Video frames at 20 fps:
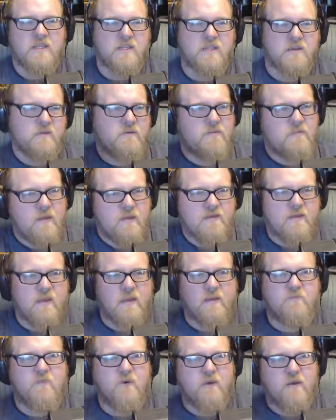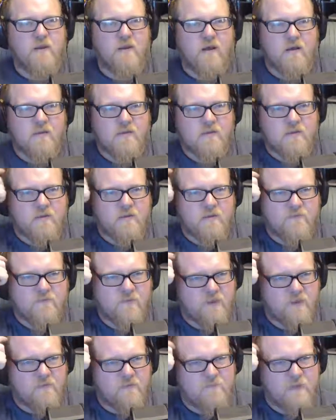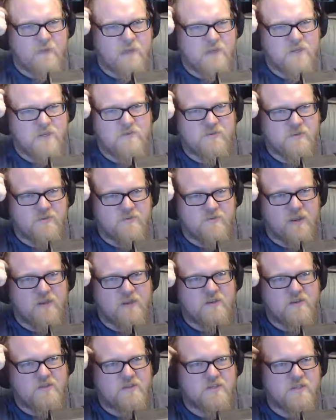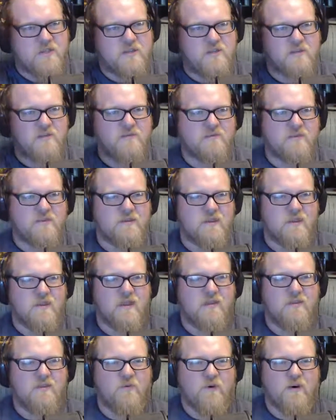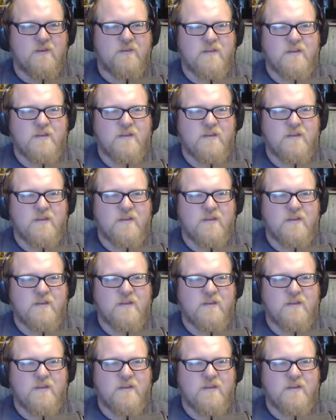too. As I point out all the fucking Pikachus and Raichus and shit sitting on the wall.